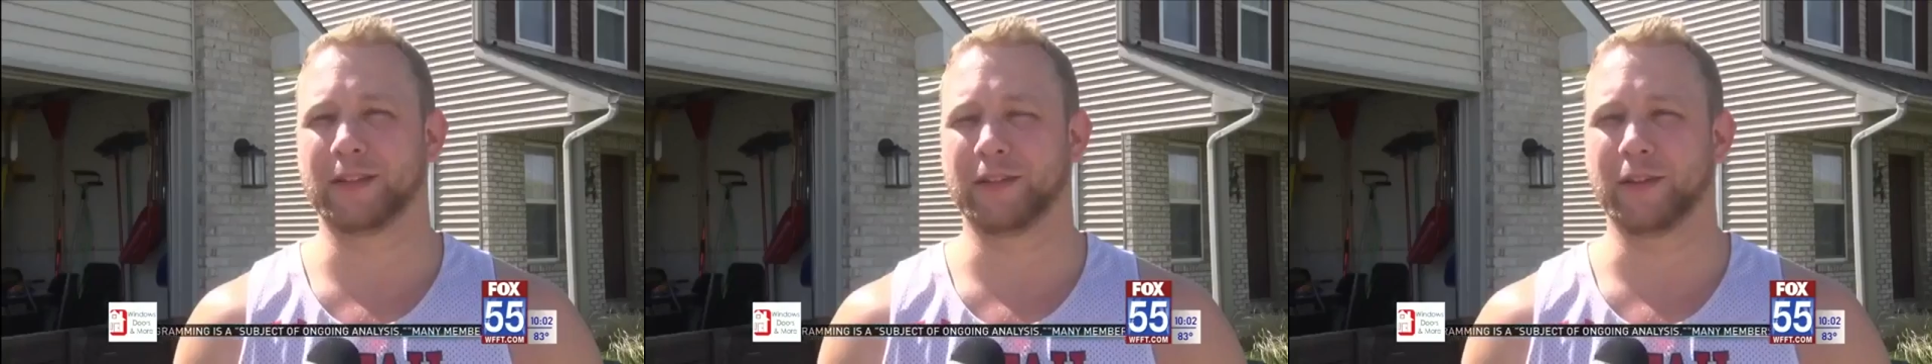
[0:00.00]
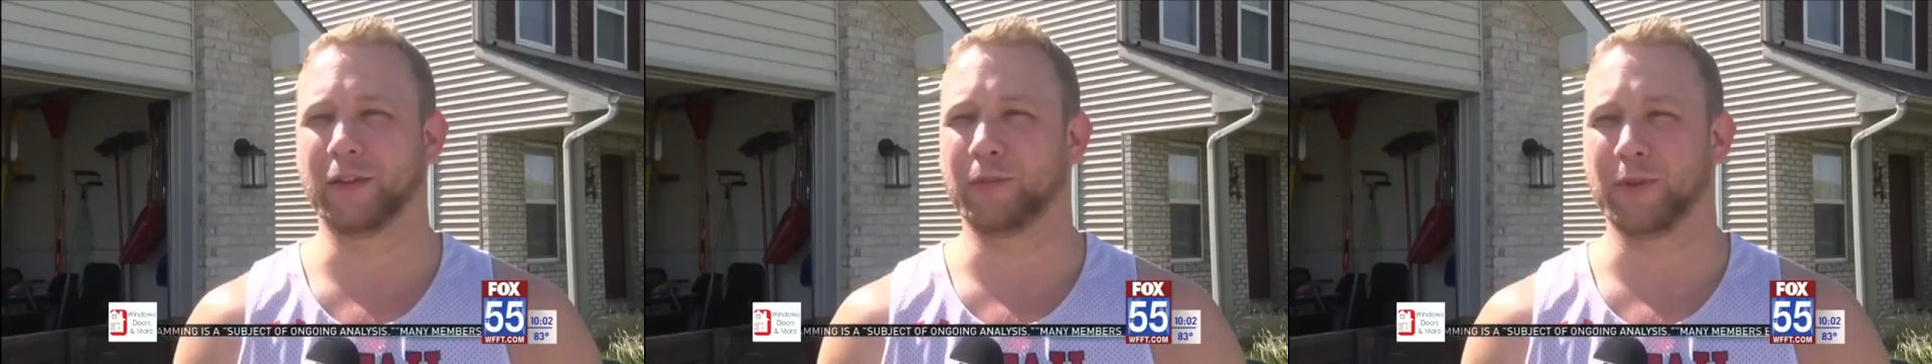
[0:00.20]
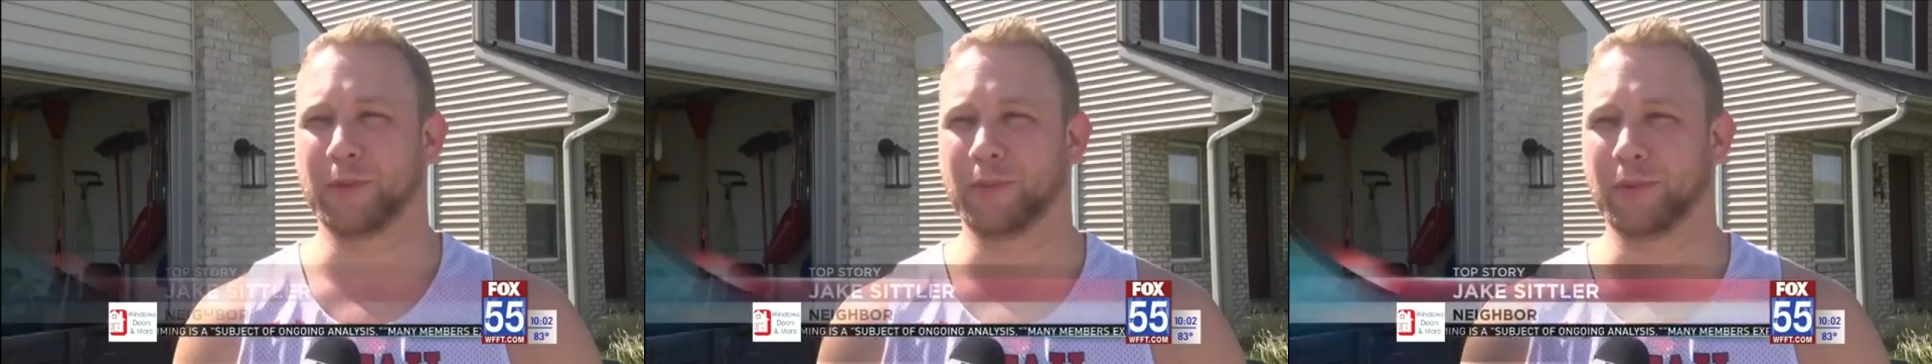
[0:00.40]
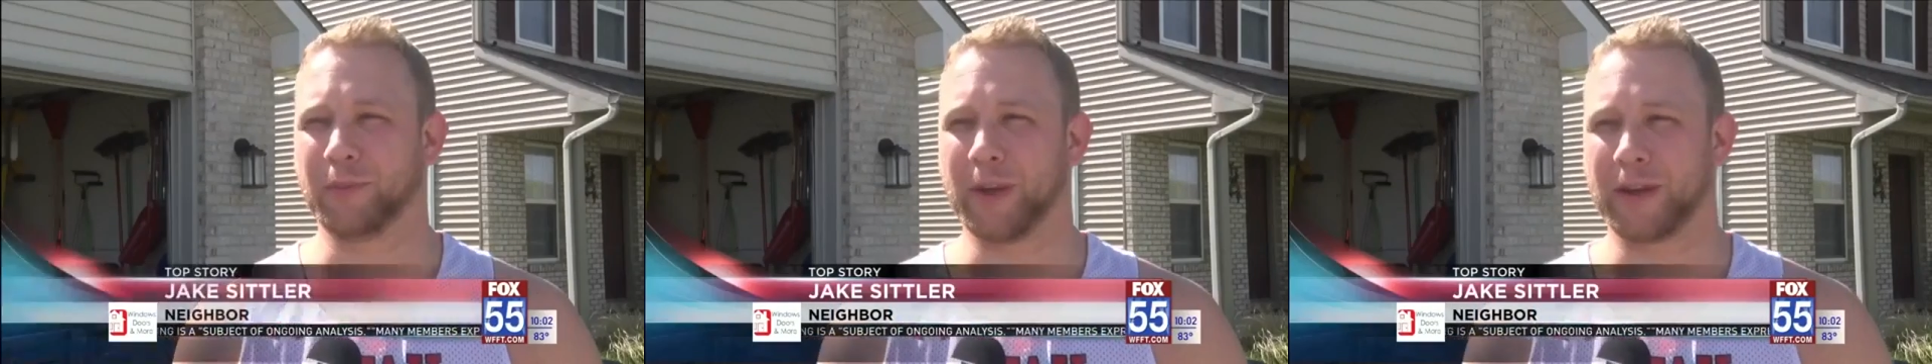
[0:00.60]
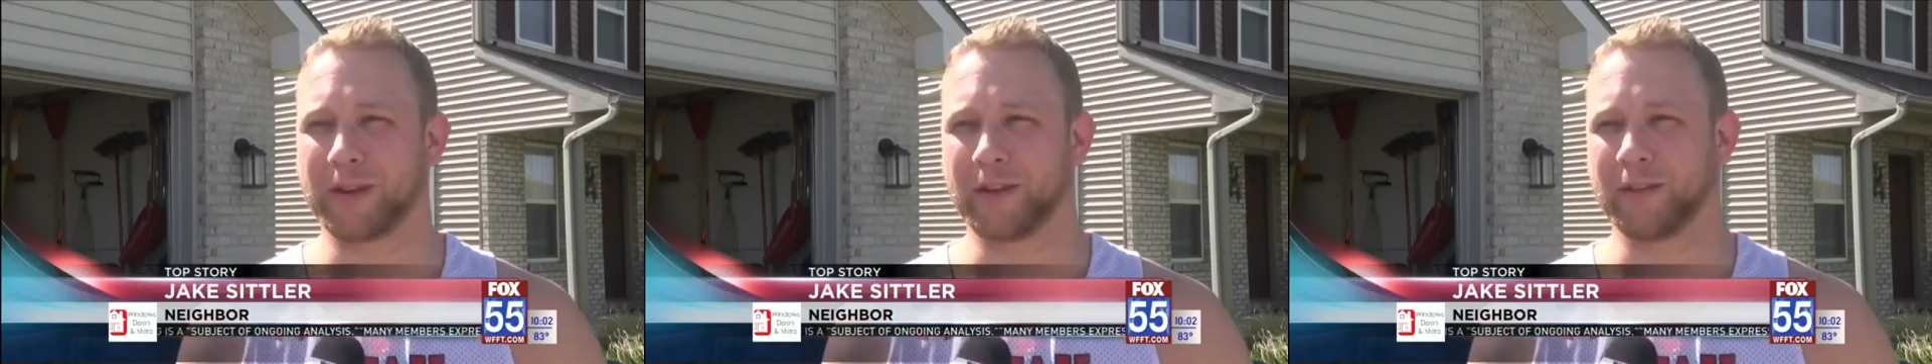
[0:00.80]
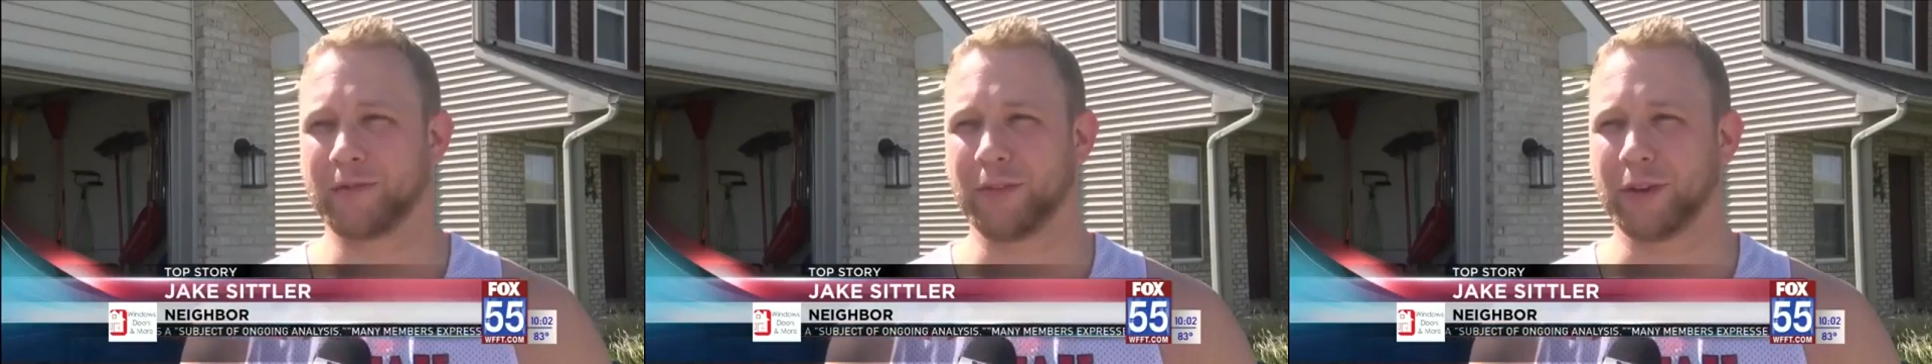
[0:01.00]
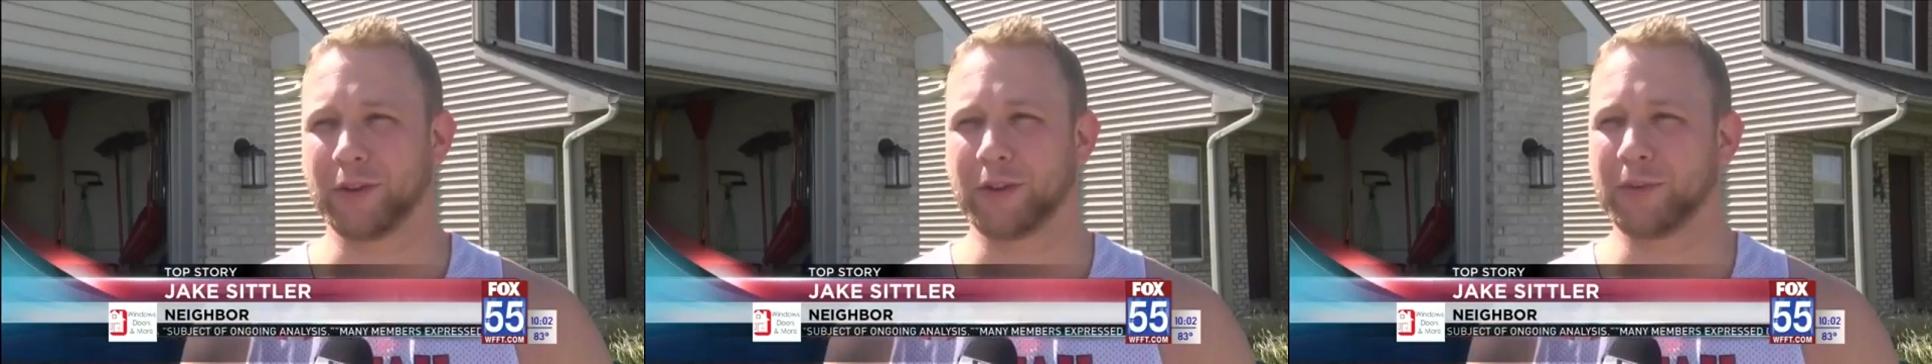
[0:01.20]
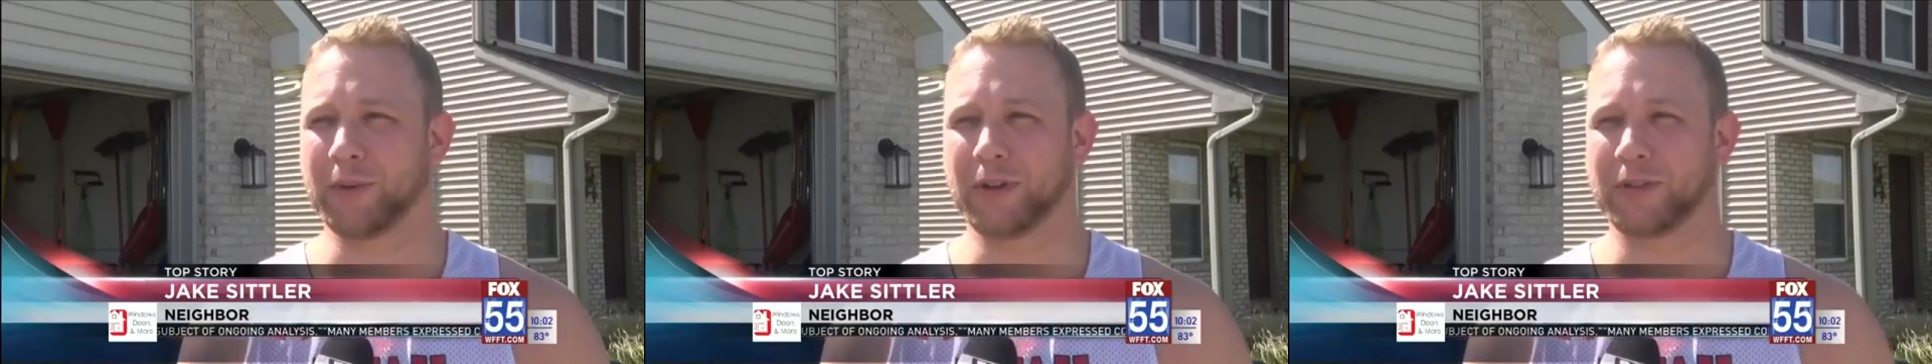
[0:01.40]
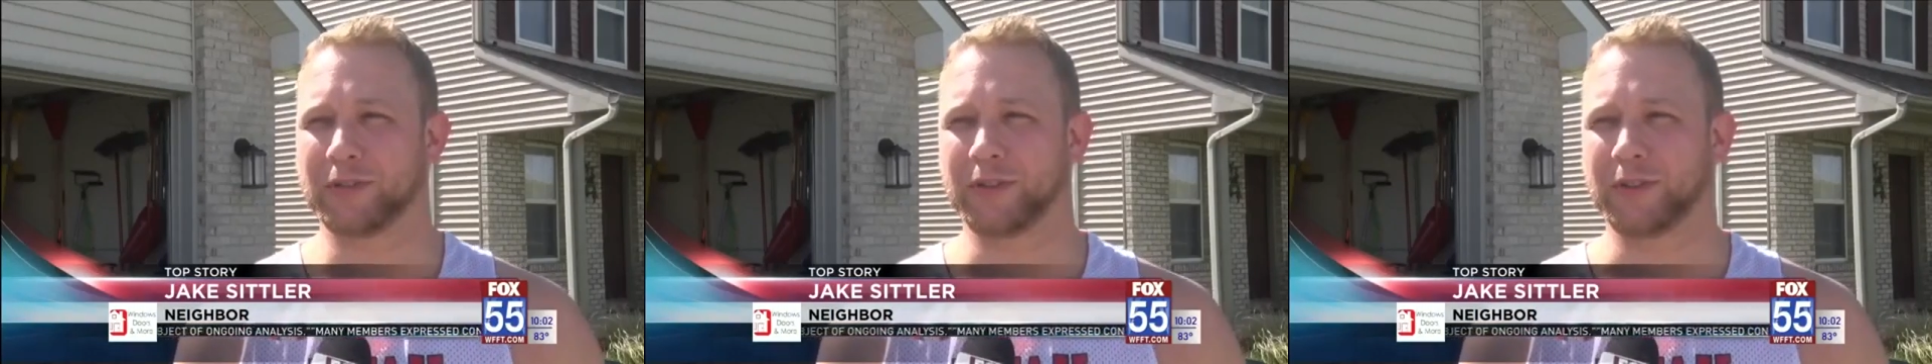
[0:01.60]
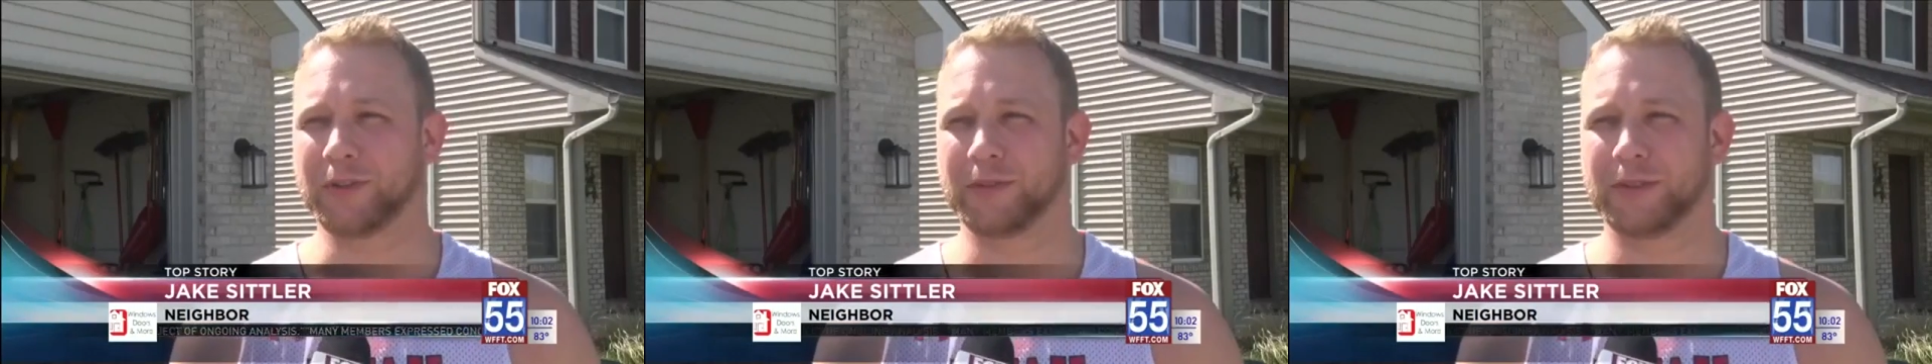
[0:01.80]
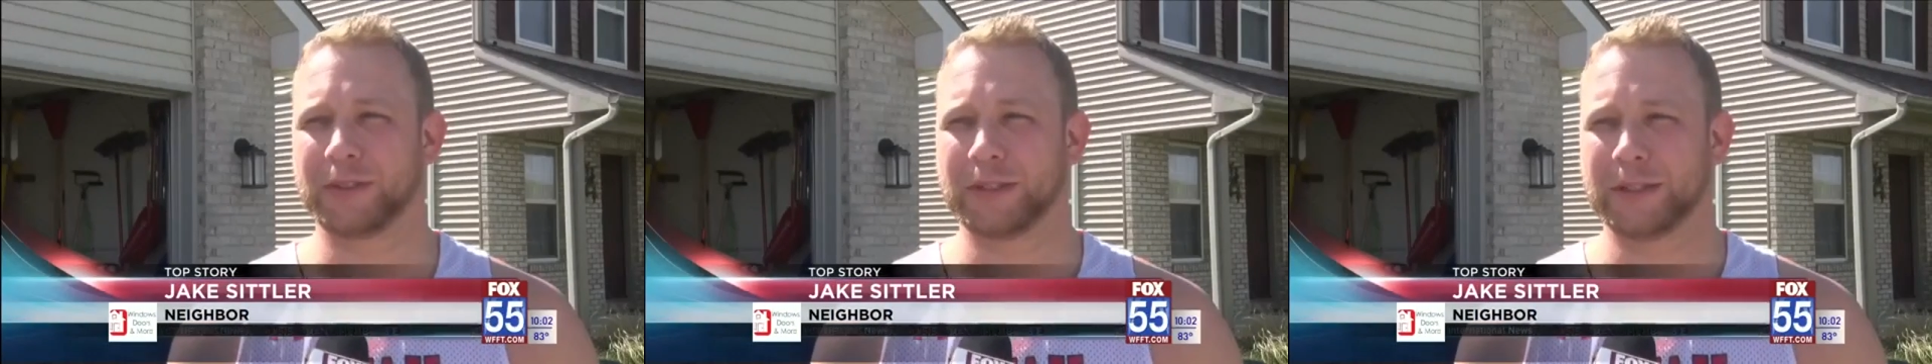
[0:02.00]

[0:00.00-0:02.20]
to know people back here fairly well, so